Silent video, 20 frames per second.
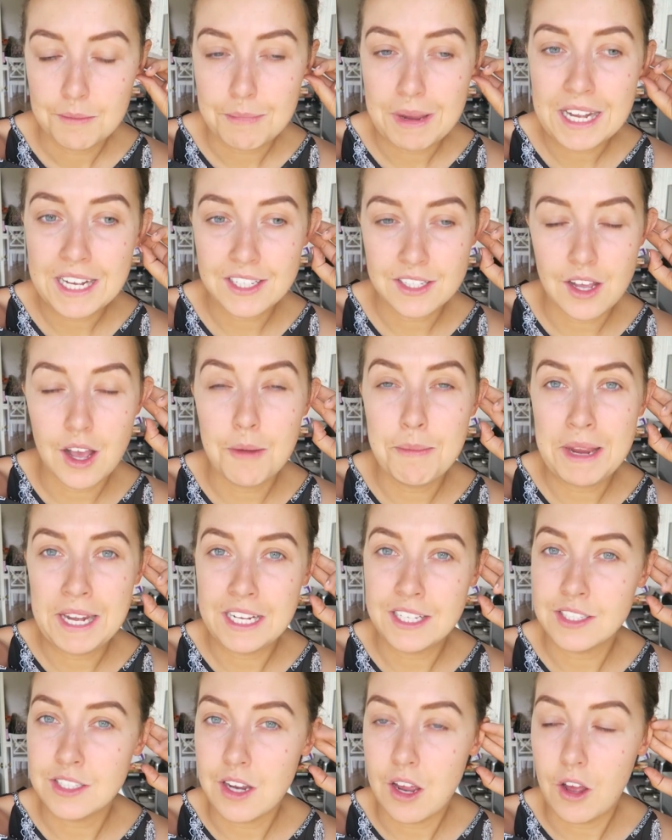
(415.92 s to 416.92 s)
I'll
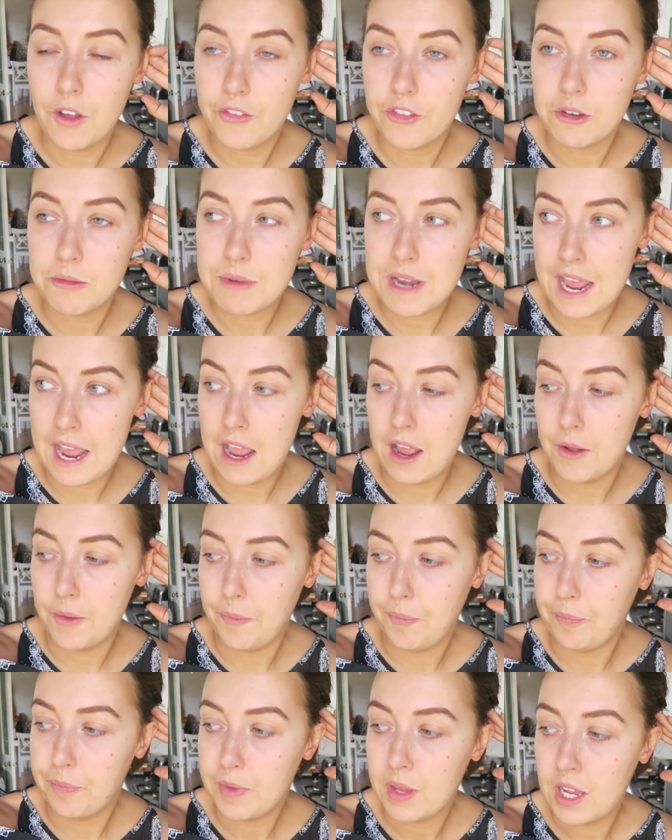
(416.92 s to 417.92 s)
make a start on them
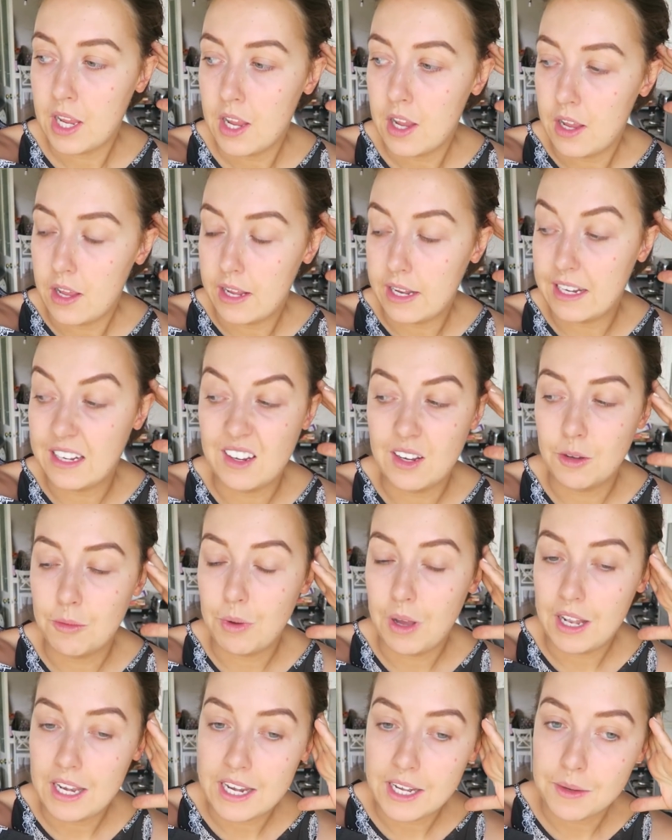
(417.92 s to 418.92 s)
now in a little
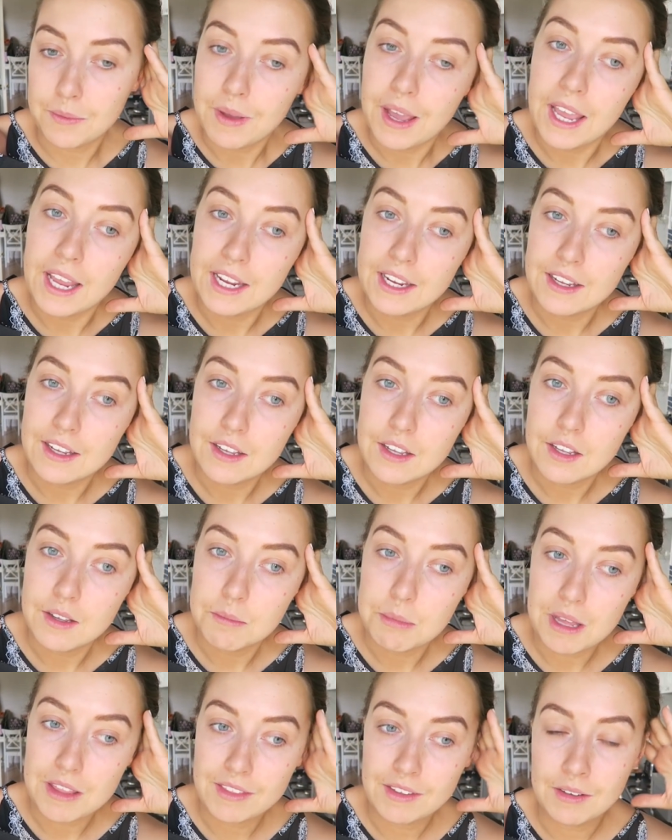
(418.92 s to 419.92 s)
while anyway,
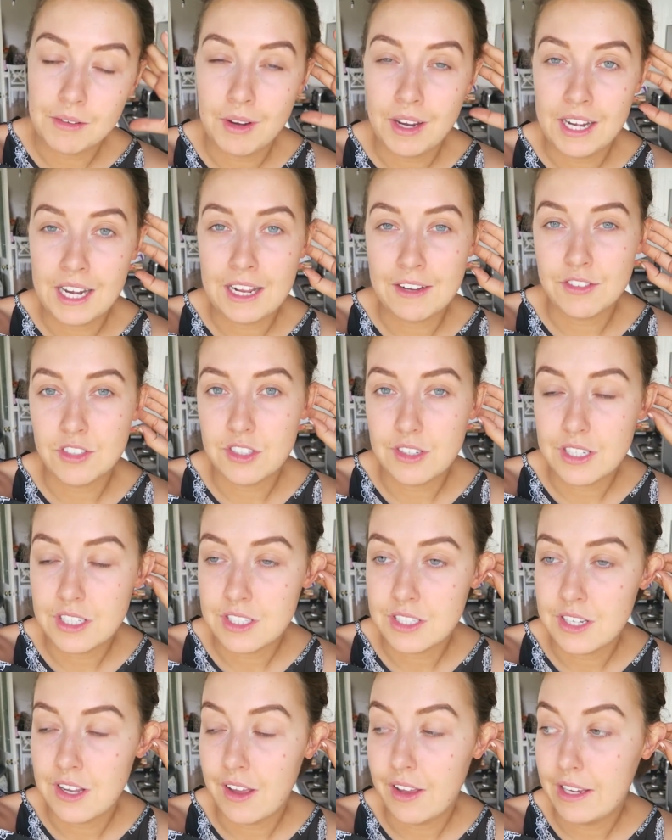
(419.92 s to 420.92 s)
but I think I'm gonna have to do it
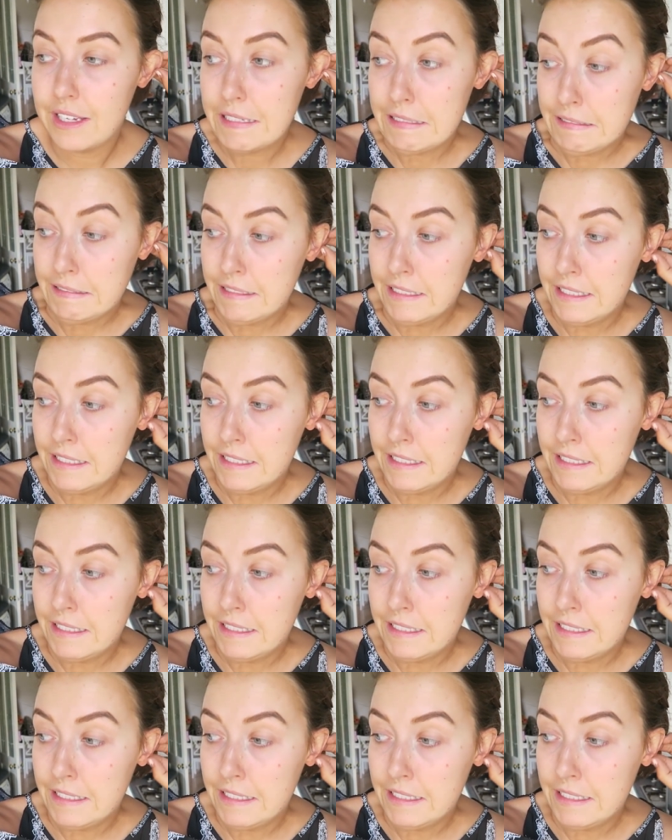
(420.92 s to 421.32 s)
tonight.